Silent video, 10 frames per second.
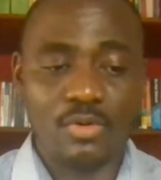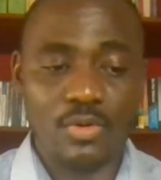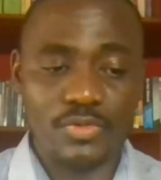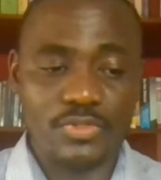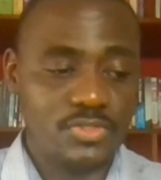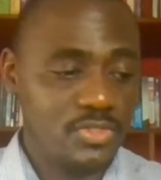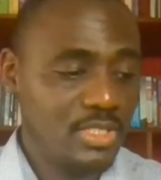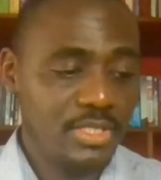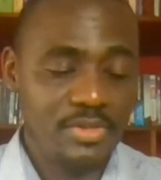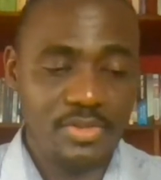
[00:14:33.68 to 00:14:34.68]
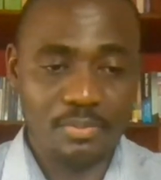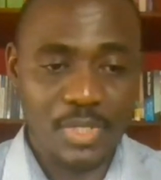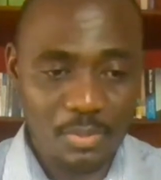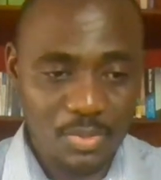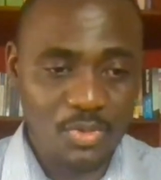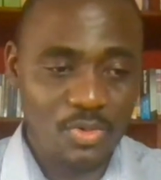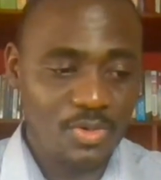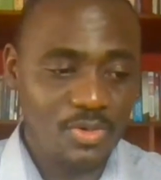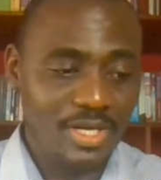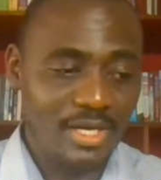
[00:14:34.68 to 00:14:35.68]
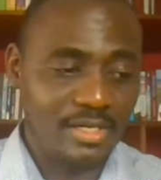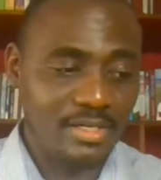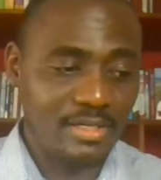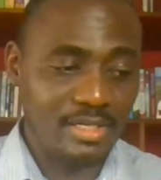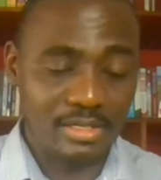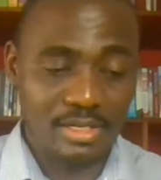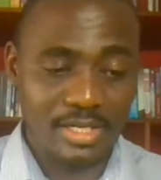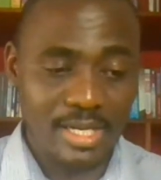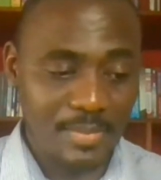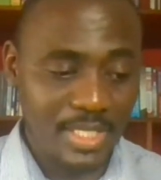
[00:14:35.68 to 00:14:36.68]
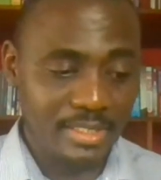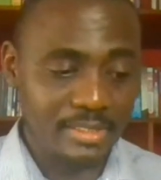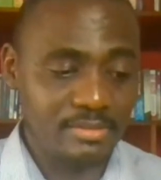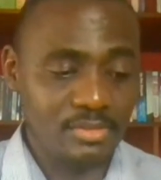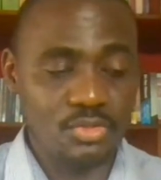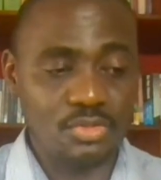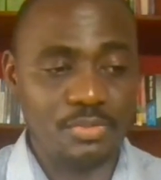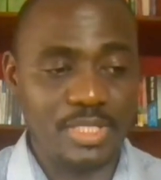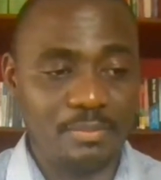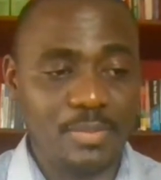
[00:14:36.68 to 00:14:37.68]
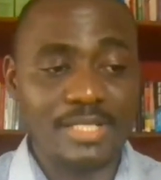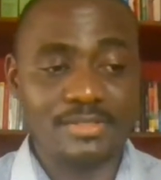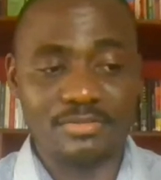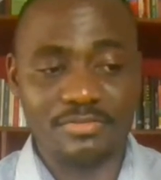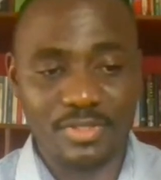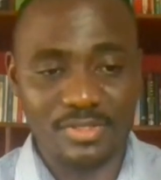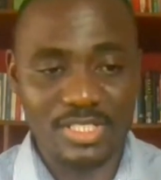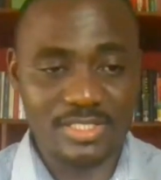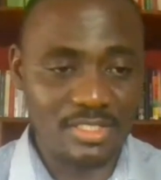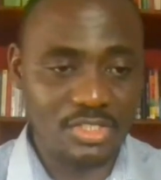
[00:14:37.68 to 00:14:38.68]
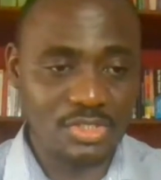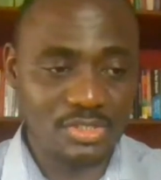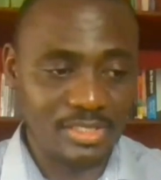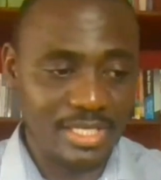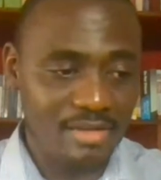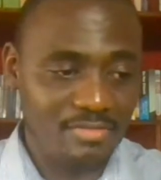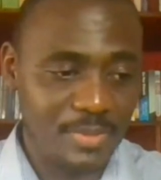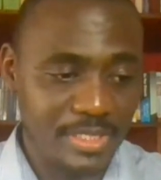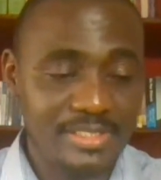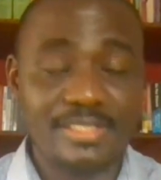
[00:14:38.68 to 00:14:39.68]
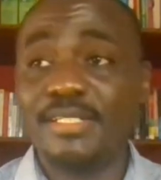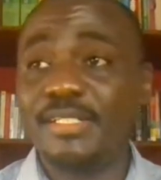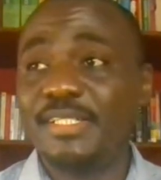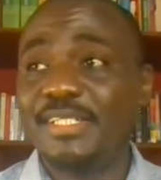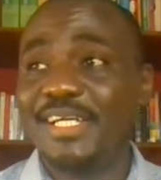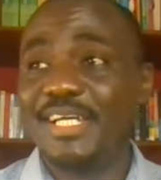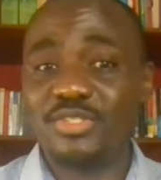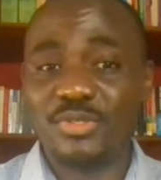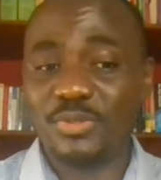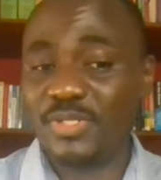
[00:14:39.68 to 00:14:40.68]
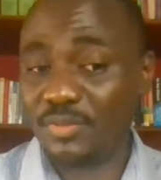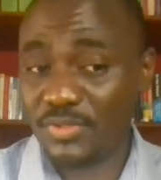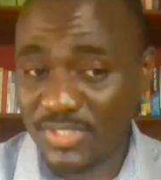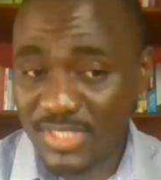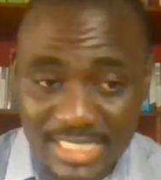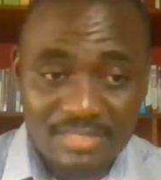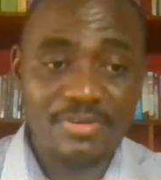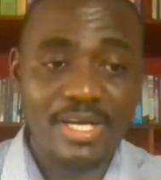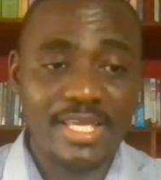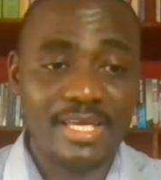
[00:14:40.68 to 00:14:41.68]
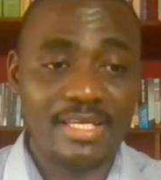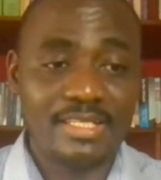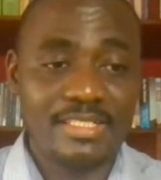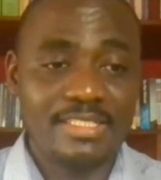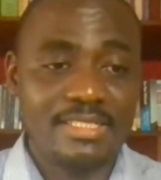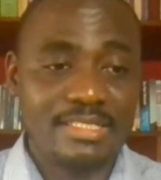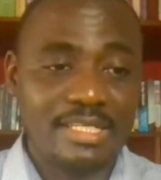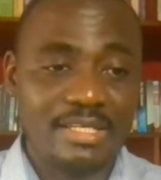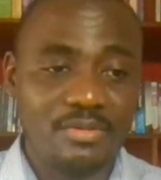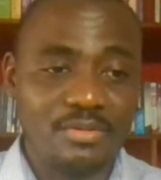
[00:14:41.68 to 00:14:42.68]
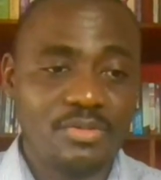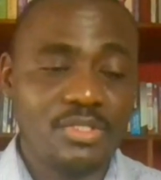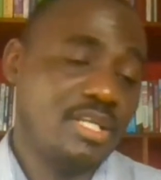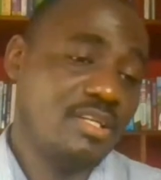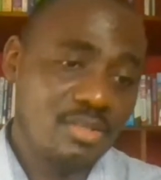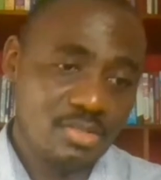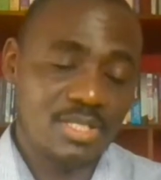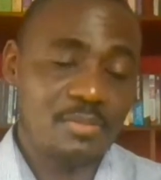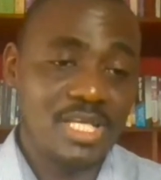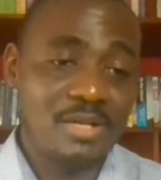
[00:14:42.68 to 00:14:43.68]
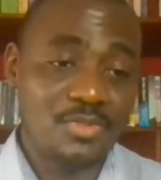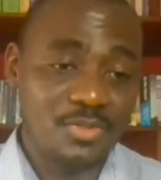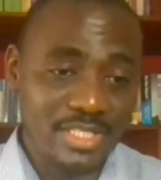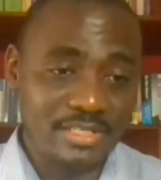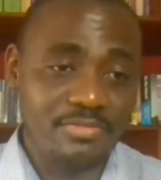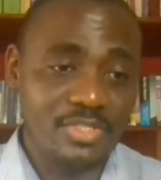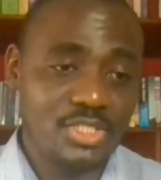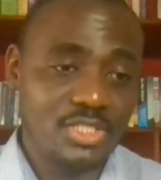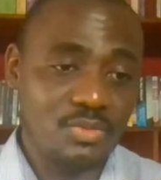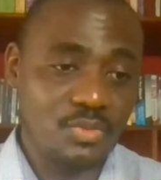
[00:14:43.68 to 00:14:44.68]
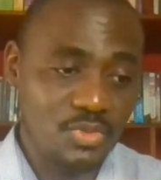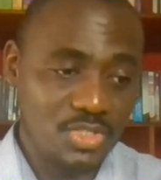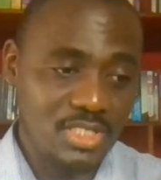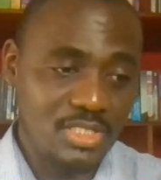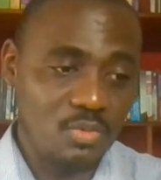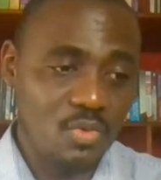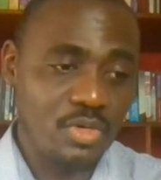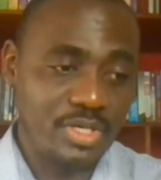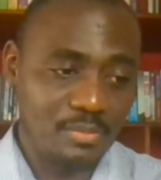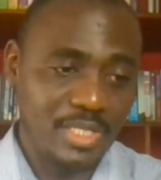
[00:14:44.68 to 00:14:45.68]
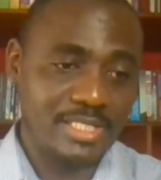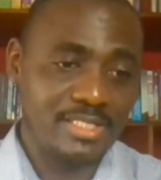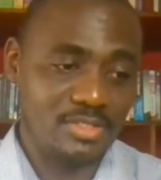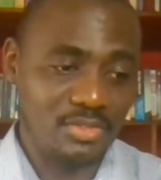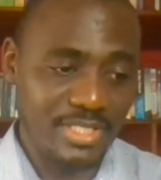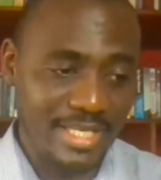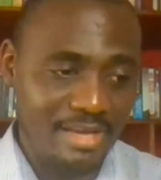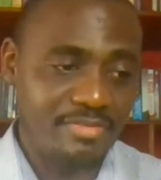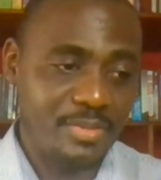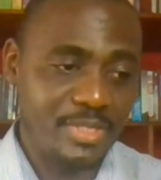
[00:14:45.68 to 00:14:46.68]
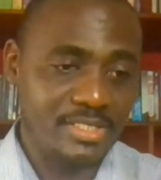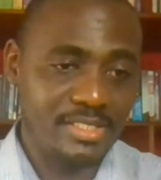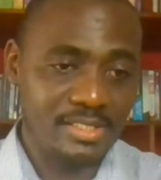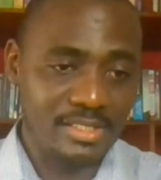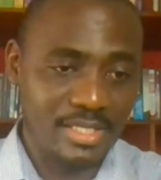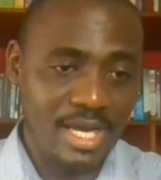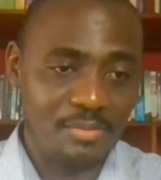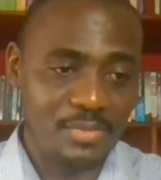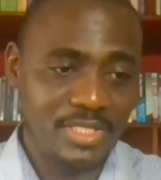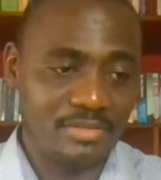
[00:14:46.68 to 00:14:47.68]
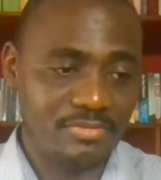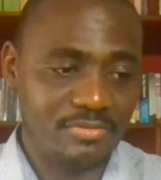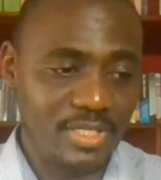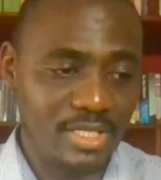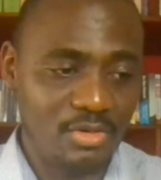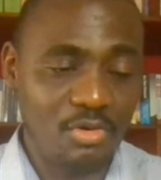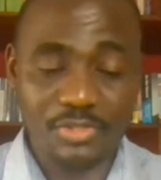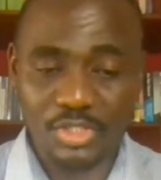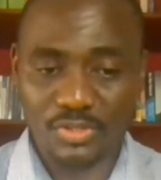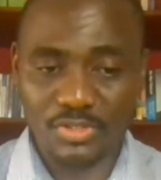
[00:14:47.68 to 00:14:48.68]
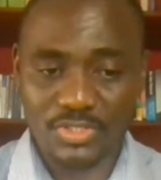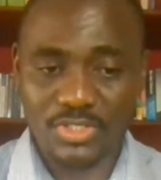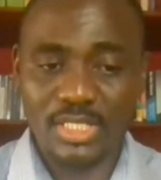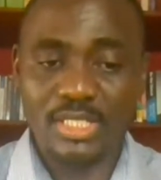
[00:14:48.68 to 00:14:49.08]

Accords, the people are coming to be part of the transition government, and so there was ceasefire. And sometimes on television you would see the warring parties, the government and the RPF officials